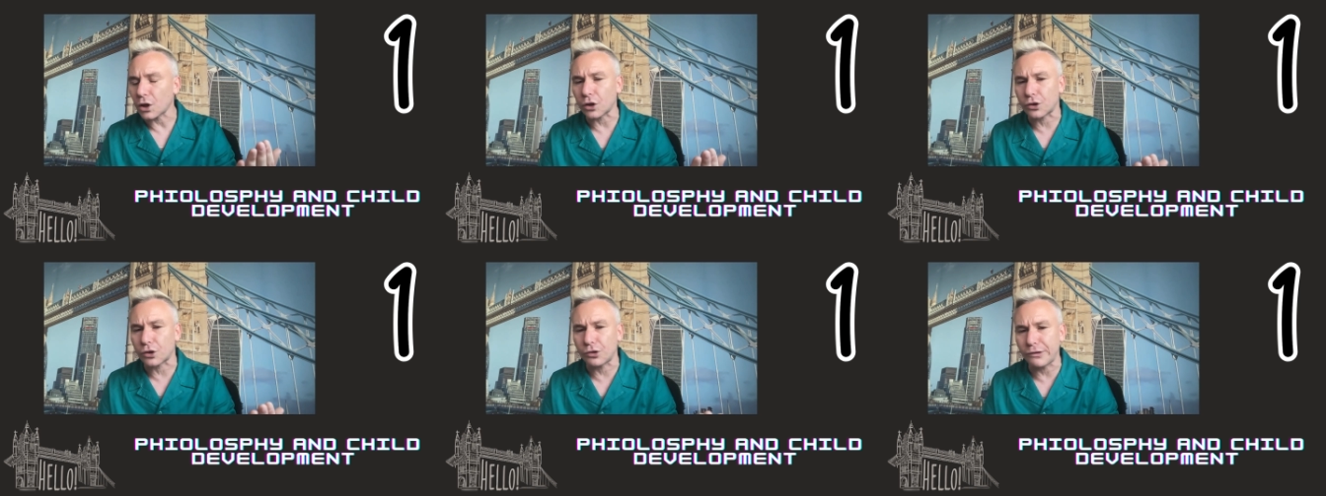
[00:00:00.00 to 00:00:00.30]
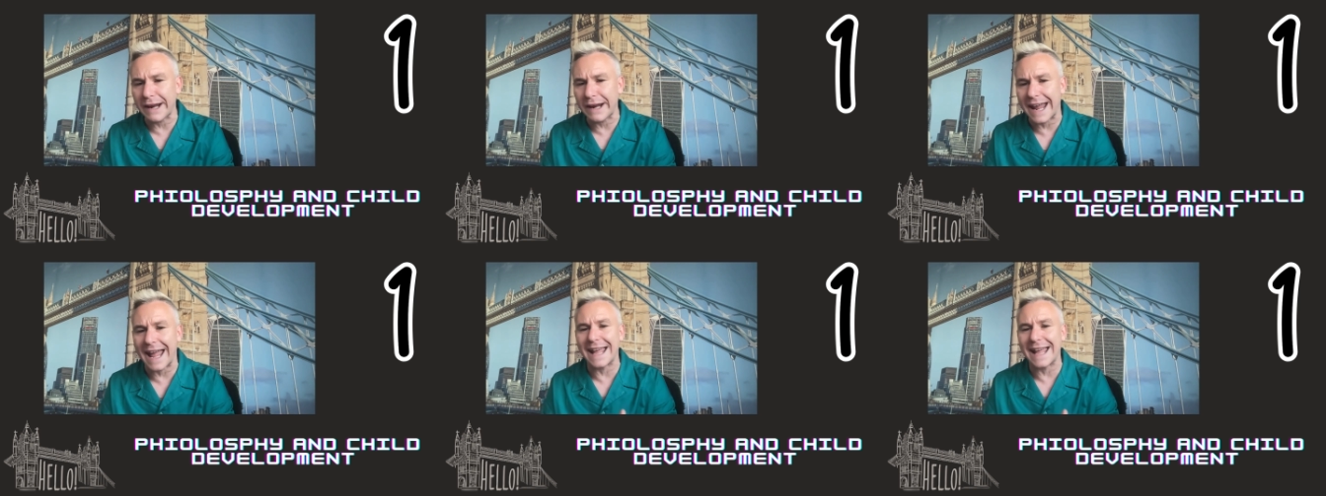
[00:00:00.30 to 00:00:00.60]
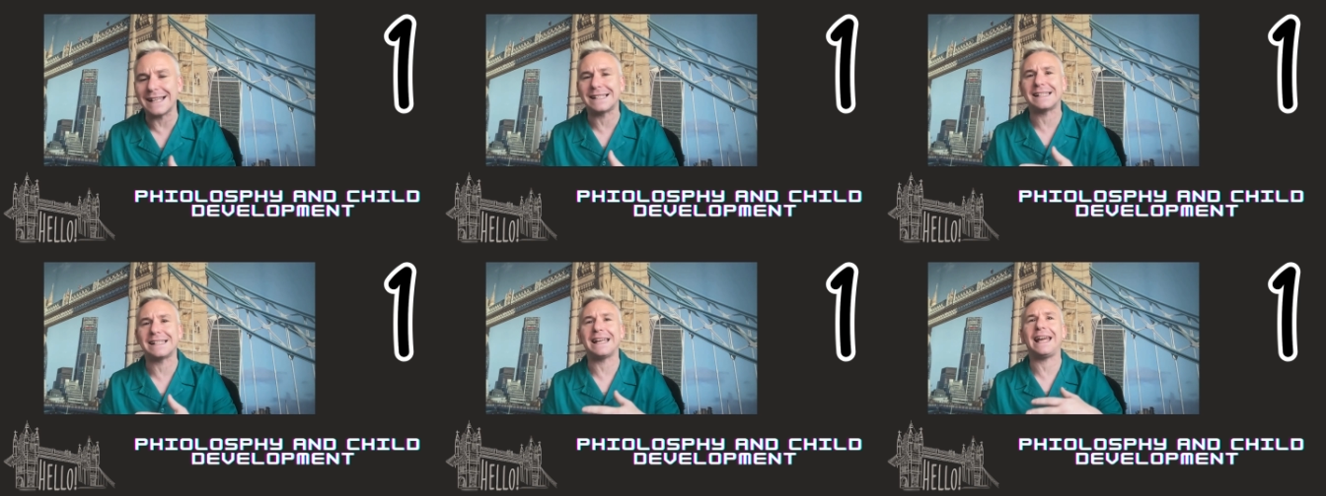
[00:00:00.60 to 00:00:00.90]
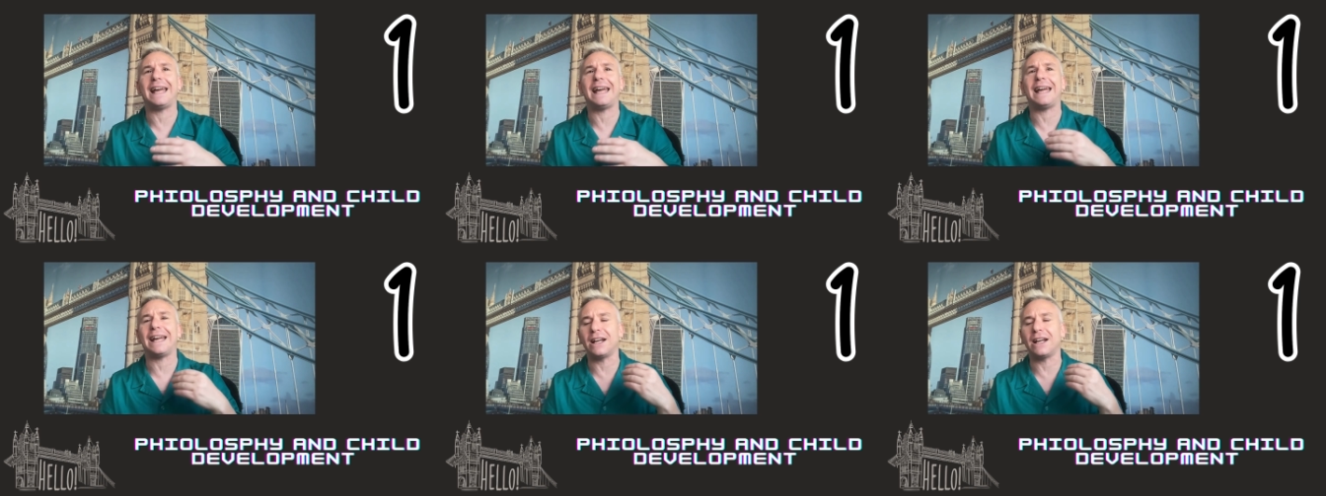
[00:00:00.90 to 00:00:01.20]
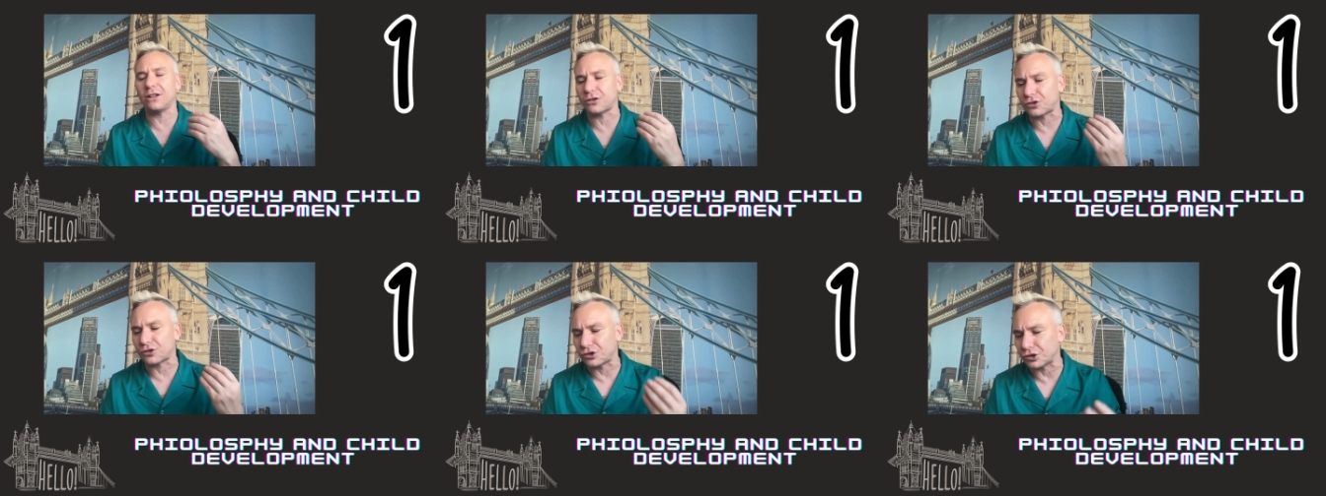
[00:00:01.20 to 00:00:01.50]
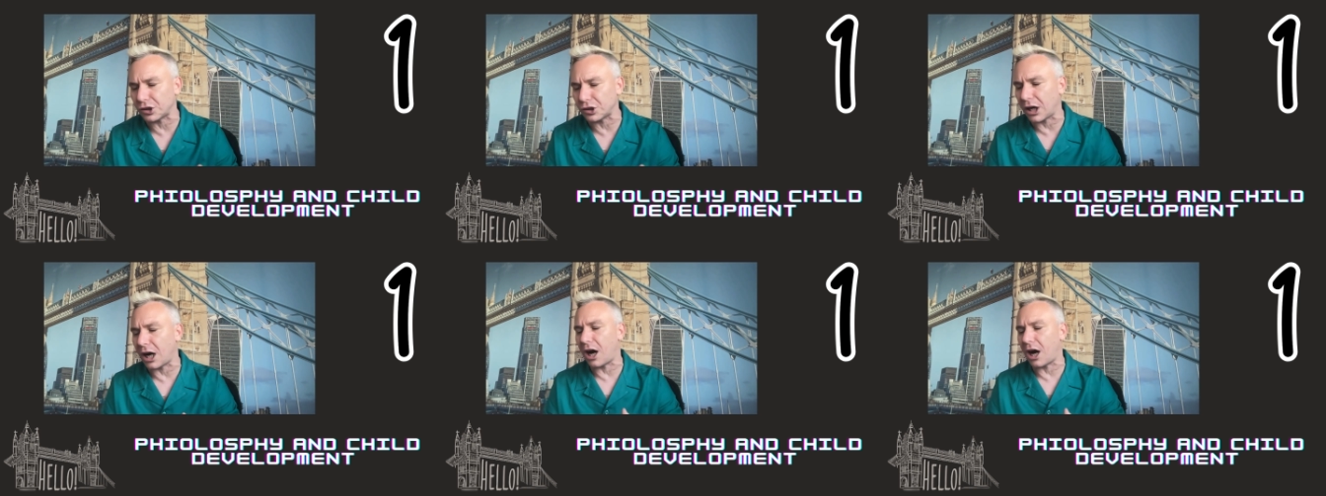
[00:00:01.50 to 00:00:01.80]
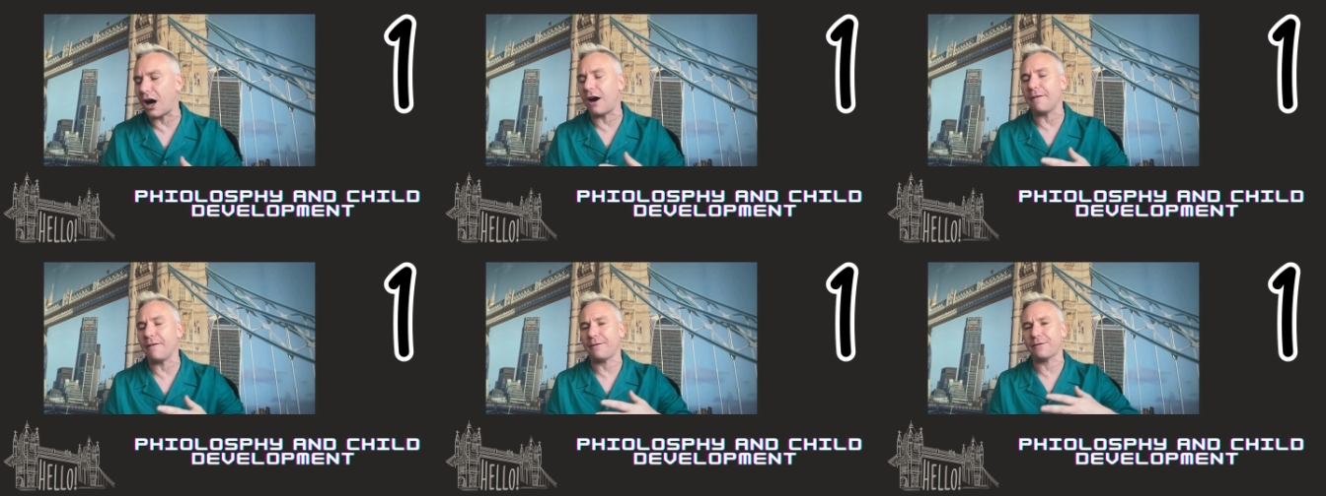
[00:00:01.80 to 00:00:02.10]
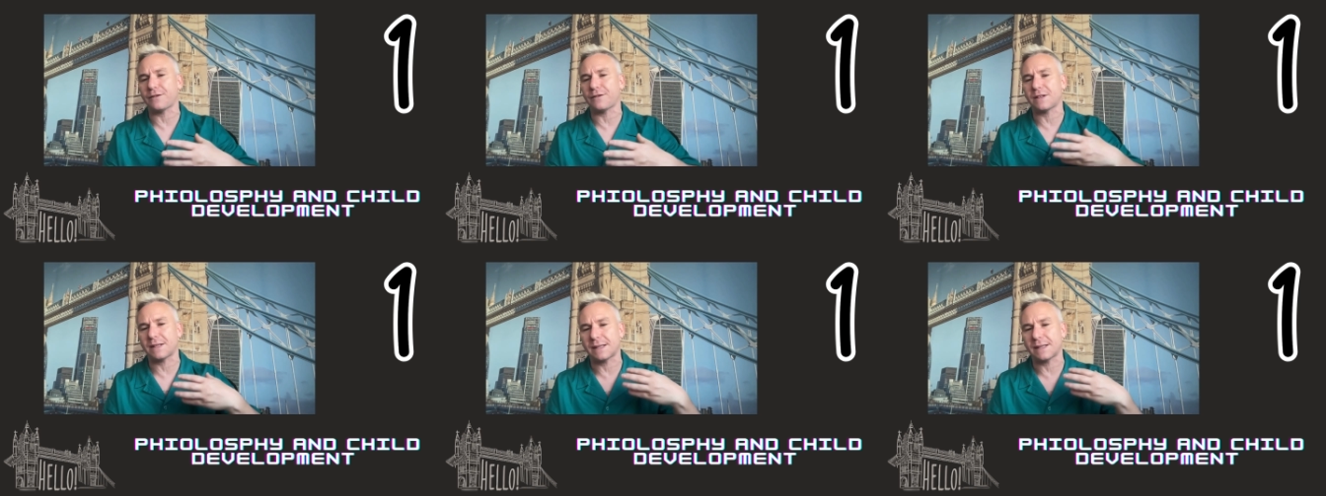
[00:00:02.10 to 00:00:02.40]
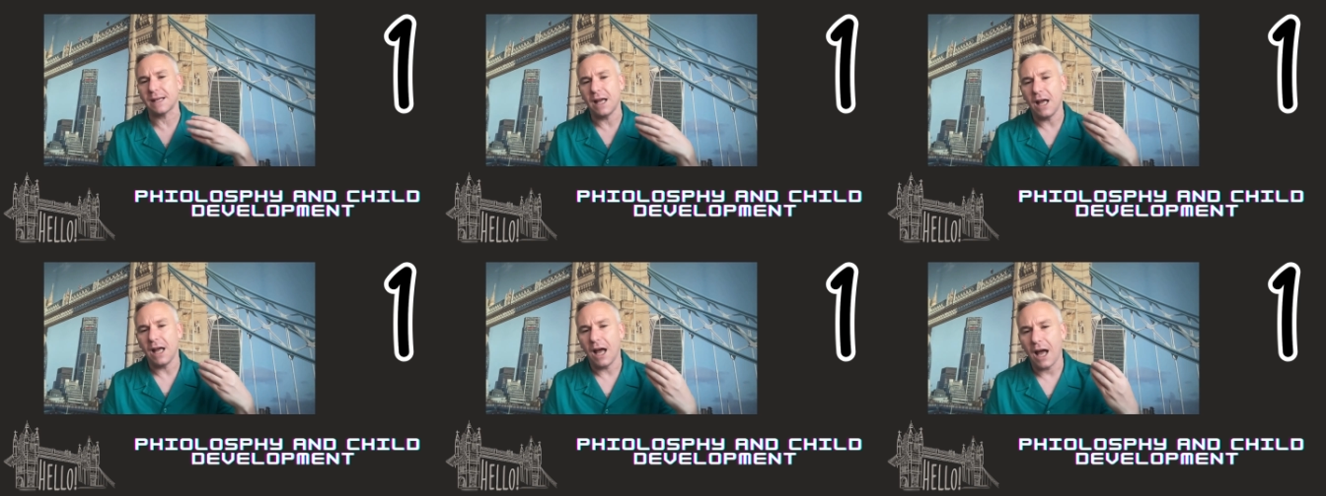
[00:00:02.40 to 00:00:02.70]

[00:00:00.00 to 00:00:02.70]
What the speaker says: creating crafts,